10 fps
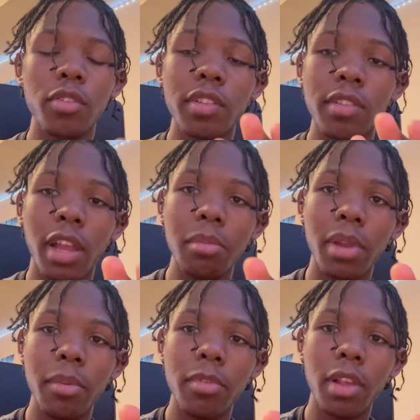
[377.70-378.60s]
this name
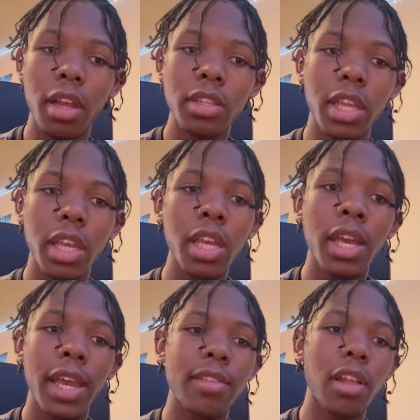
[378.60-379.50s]
lamp sign thingy,
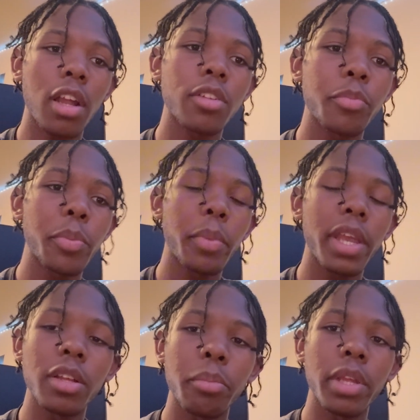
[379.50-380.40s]
it's not going to be
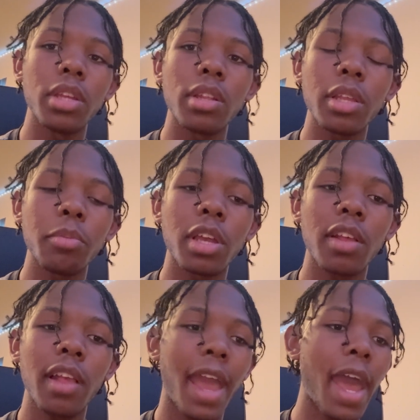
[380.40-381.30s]
made immediately because
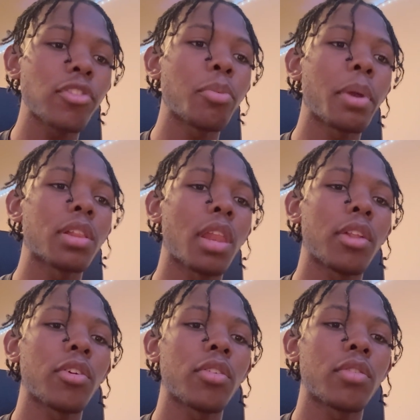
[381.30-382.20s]
I have to make the
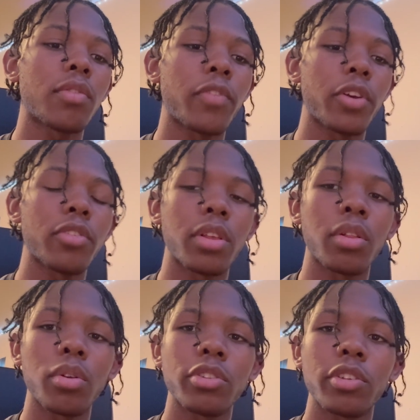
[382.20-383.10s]
letters first in
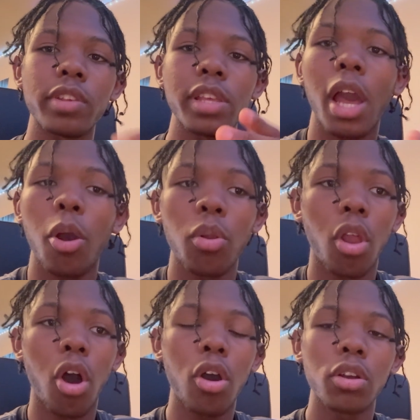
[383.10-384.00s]
order to see how
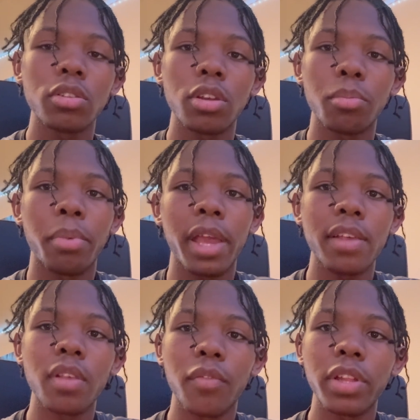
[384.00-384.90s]
long the
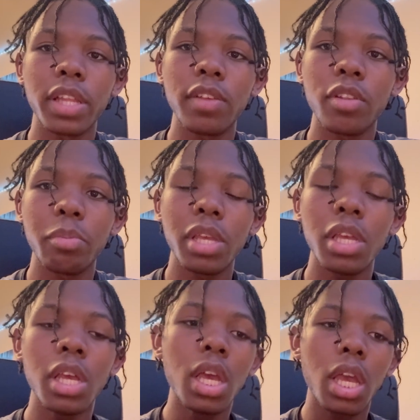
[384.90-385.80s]
base of it needs to be.
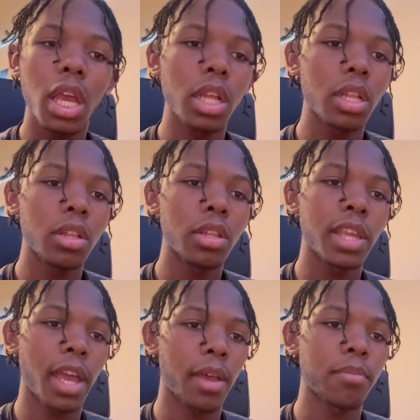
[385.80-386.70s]
And
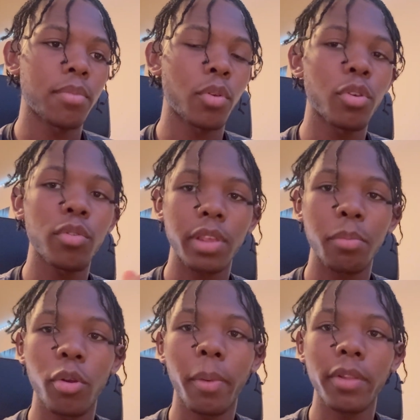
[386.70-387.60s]
yeah, so you'll see
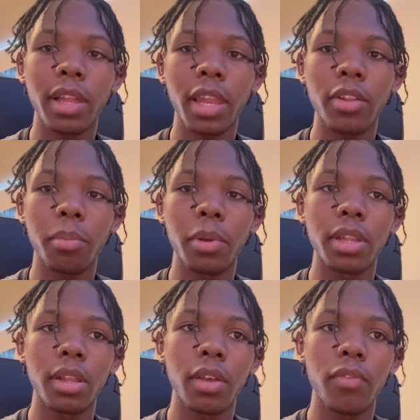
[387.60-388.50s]
more about that later. But
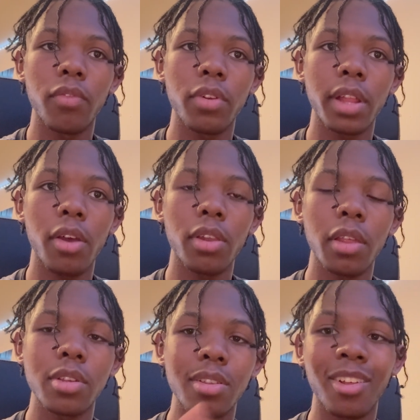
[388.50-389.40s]
for now, let's
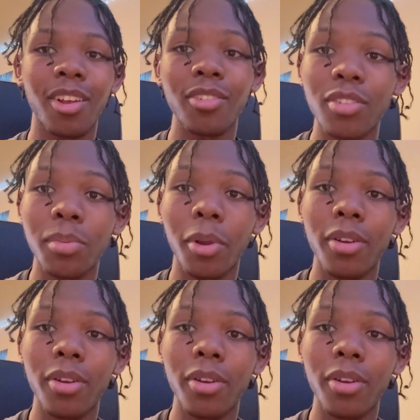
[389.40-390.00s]
just head on to tomorrow.